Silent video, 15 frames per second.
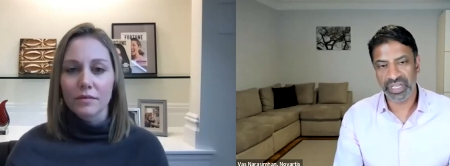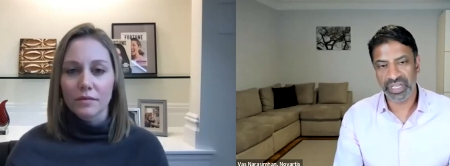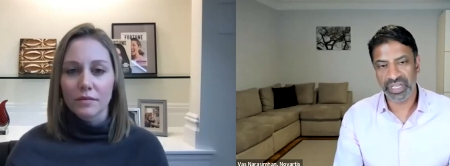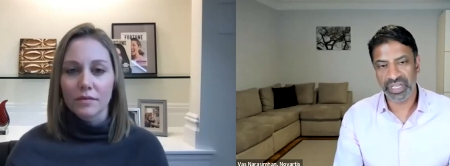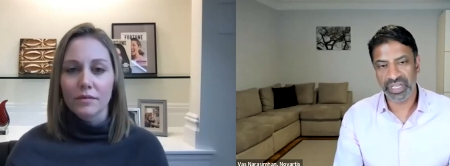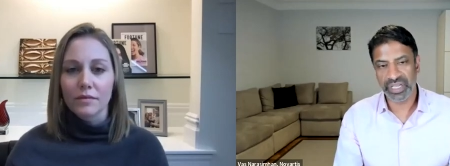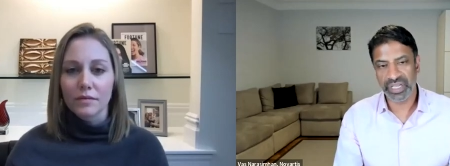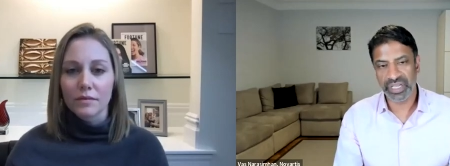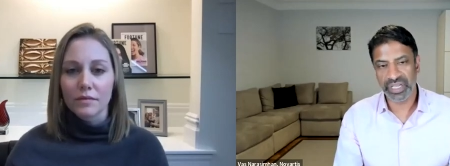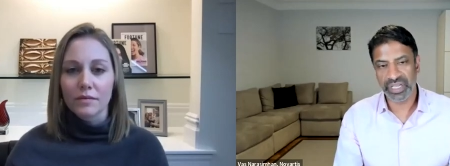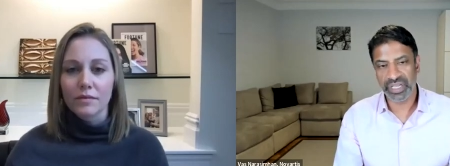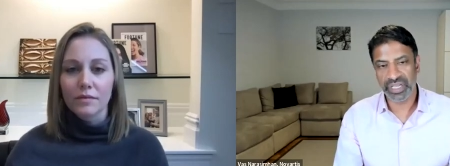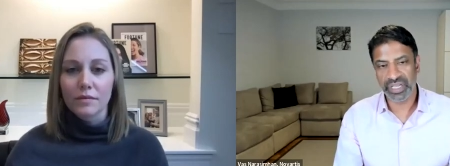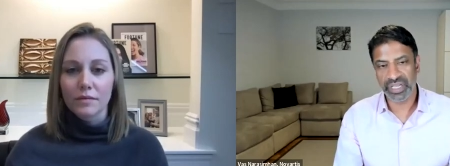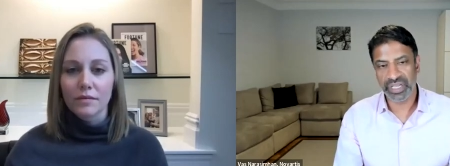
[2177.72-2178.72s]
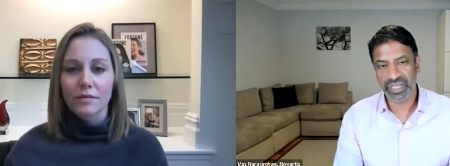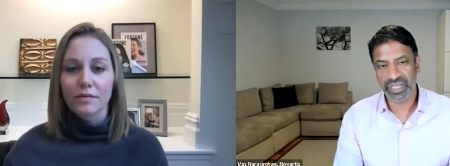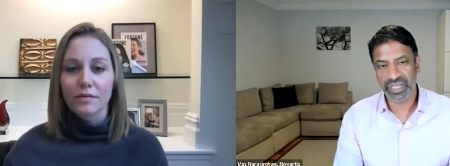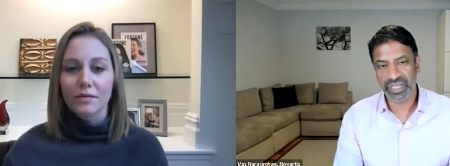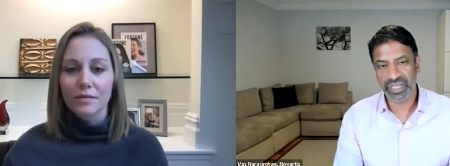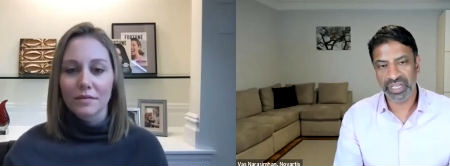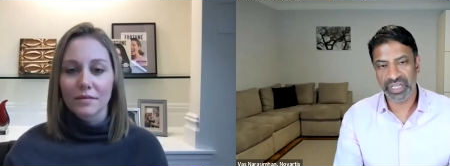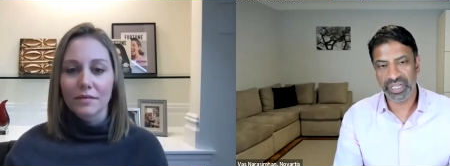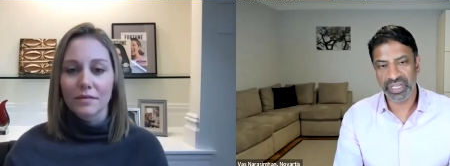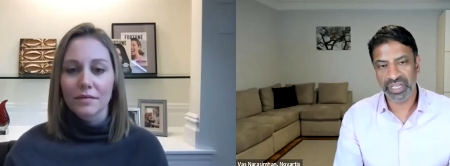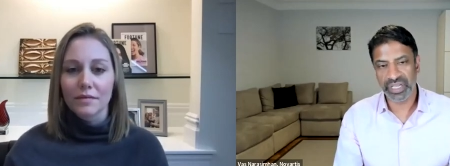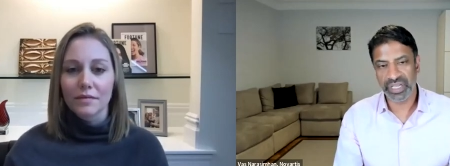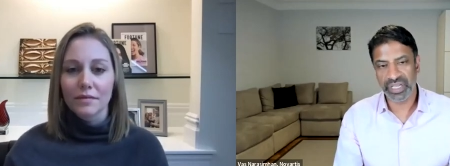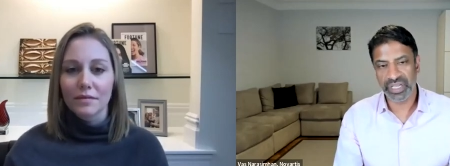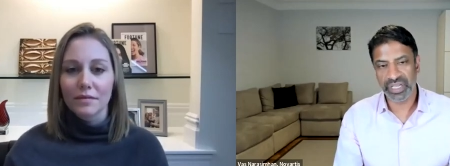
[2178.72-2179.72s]

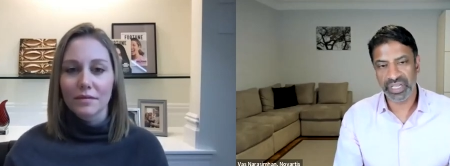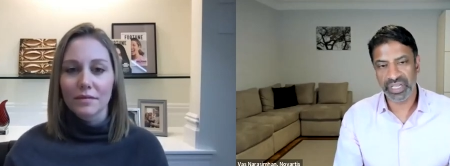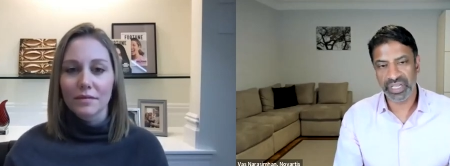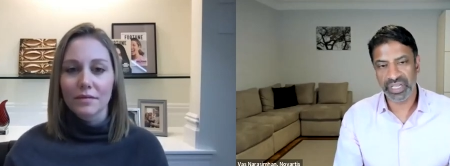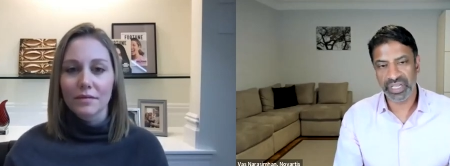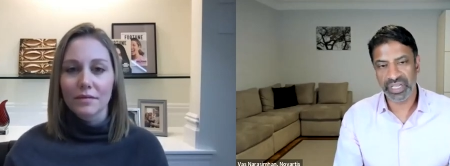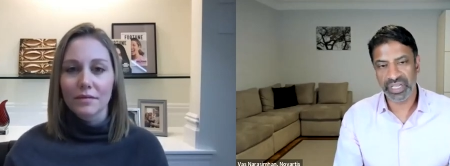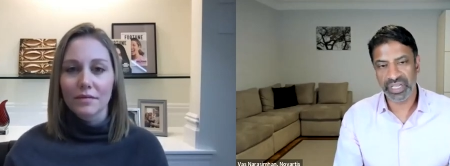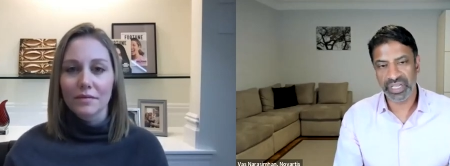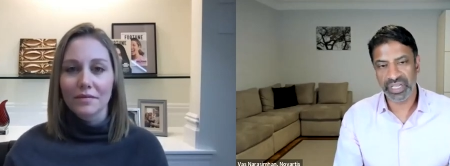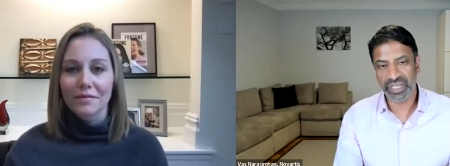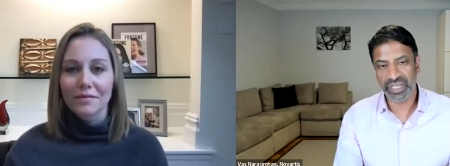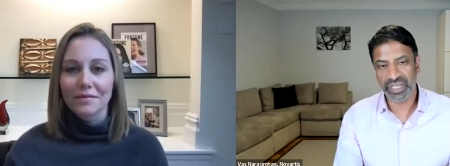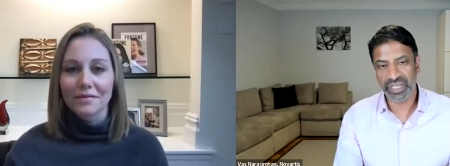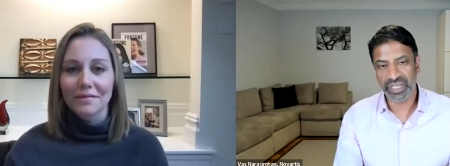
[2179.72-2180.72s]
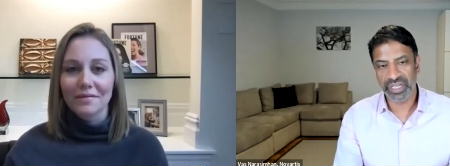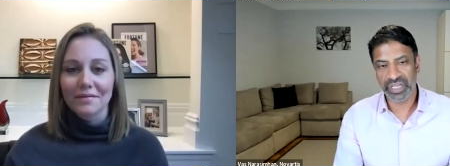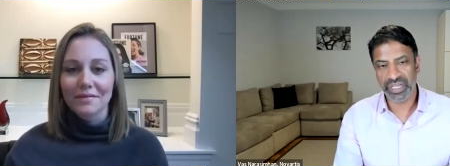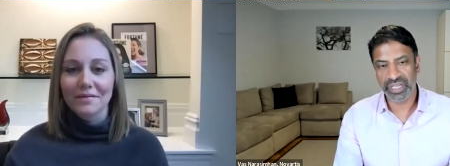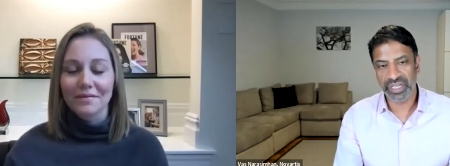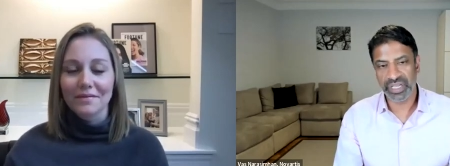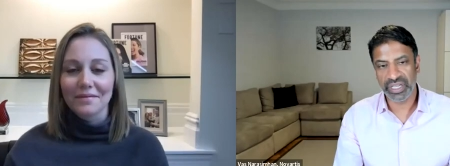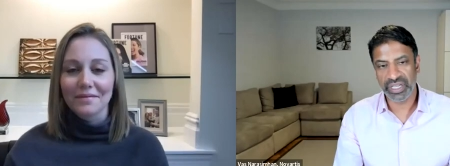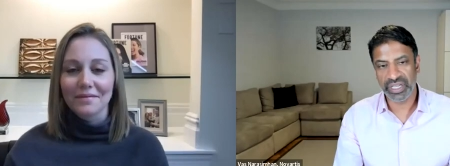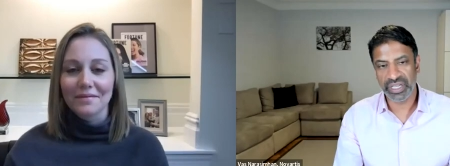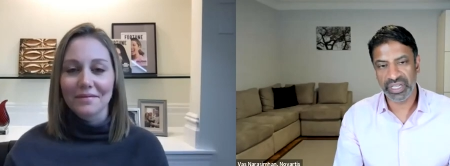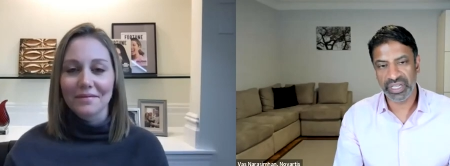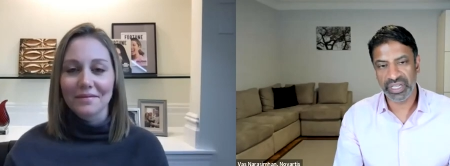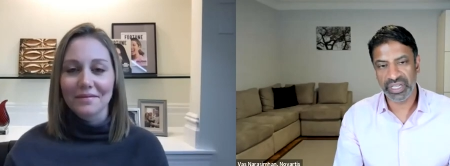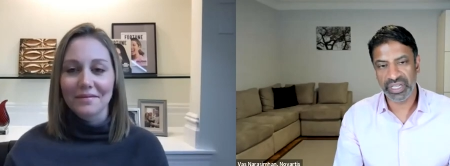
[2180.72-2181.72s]

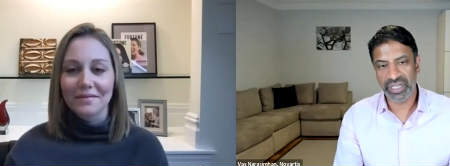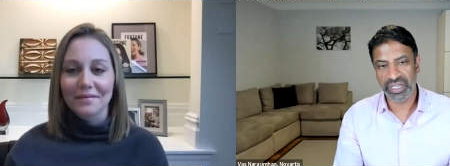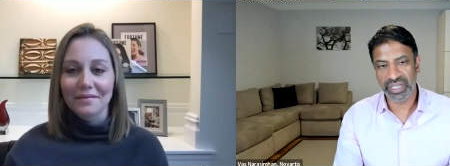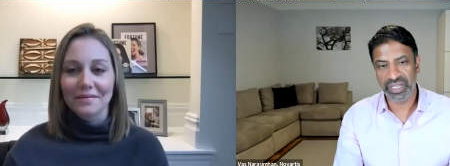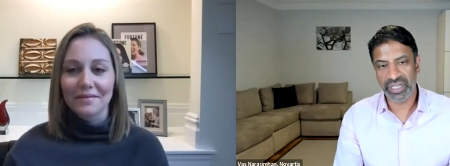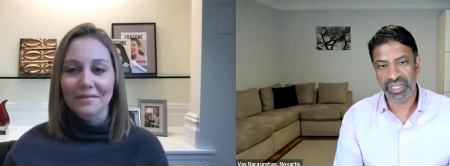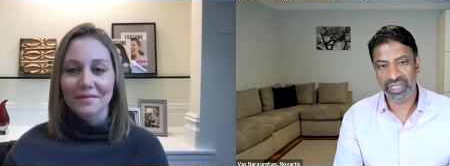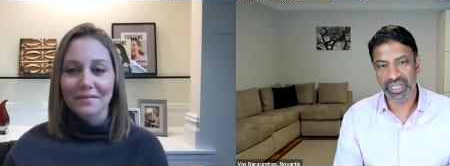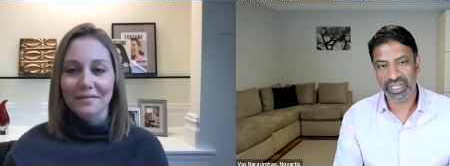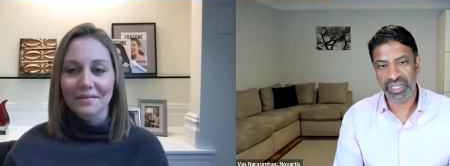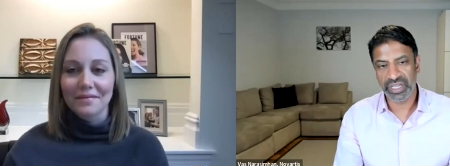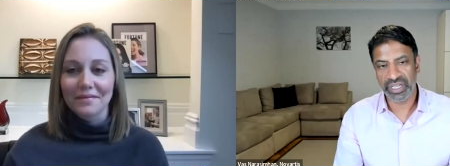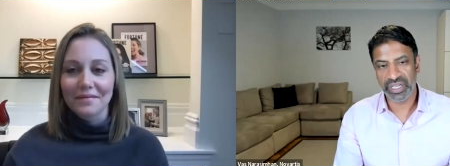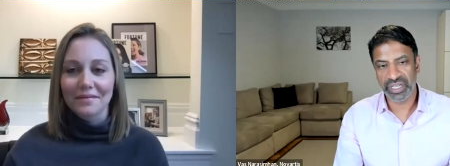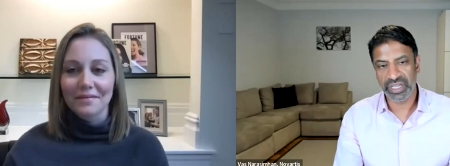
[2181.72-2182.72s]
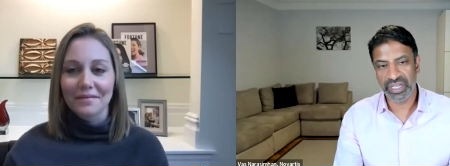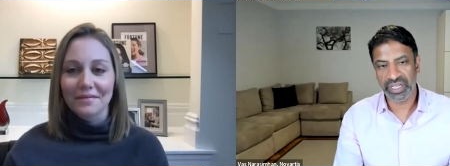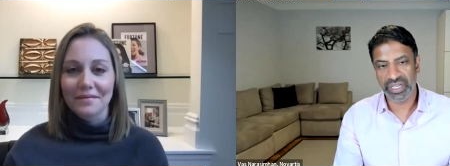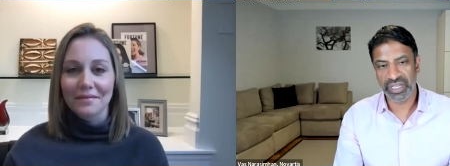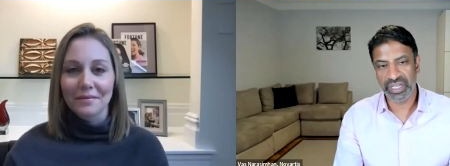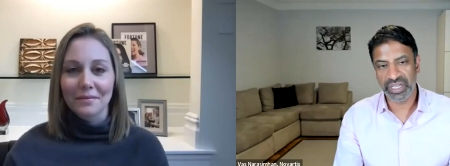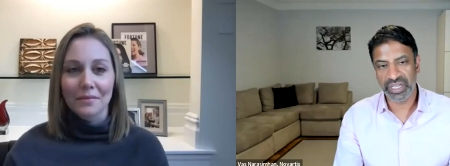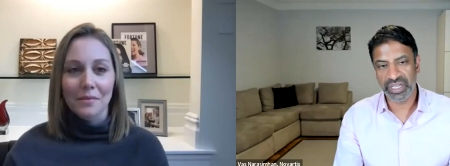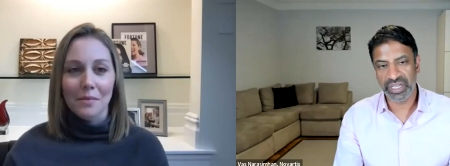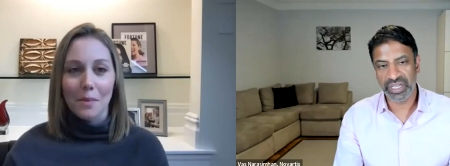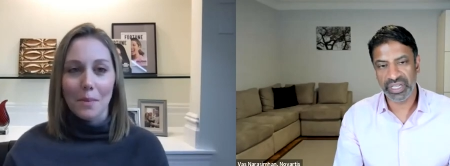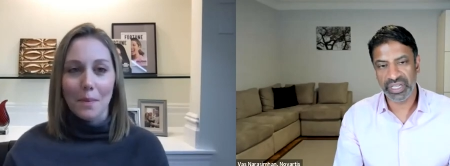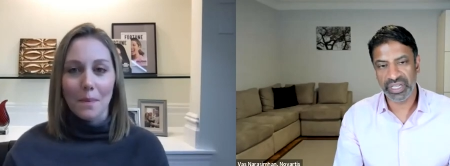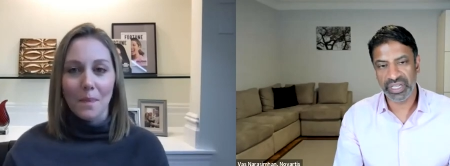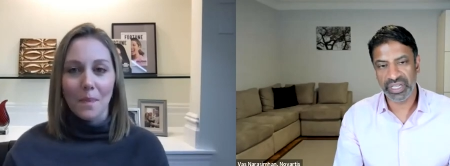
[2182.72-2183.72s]

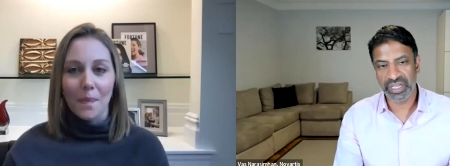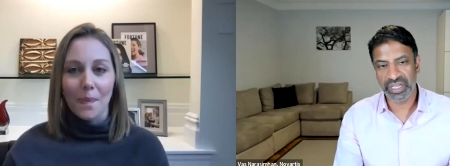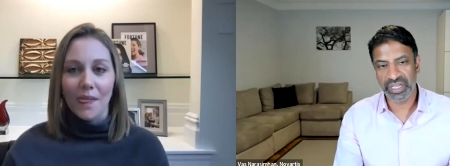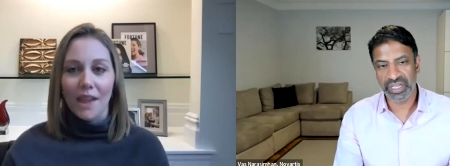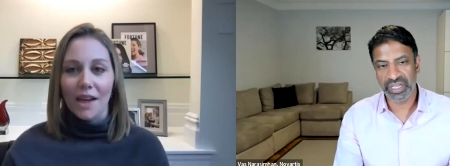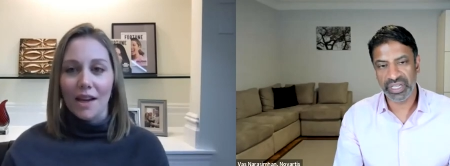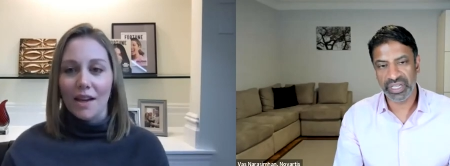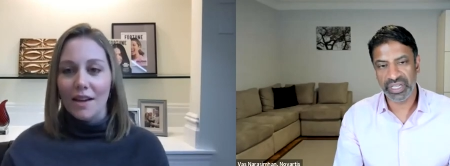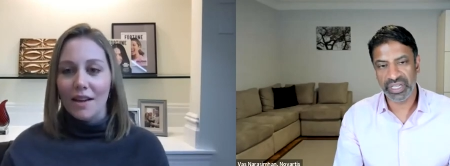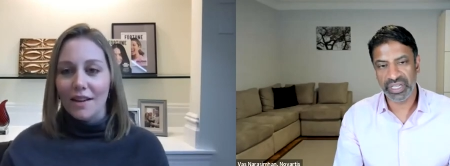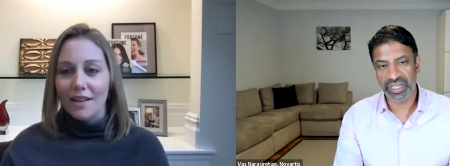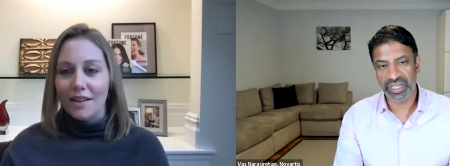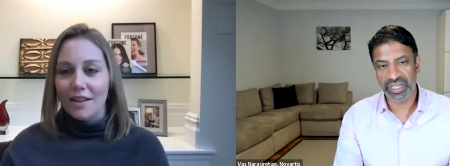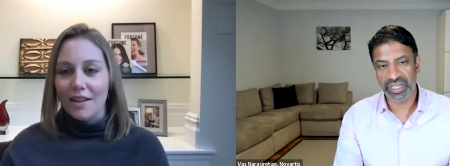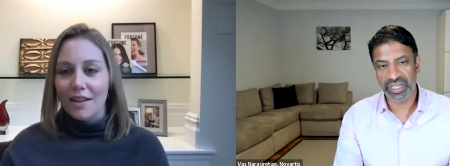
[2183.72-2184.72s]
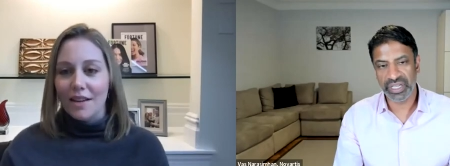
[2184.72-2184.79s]
(silence)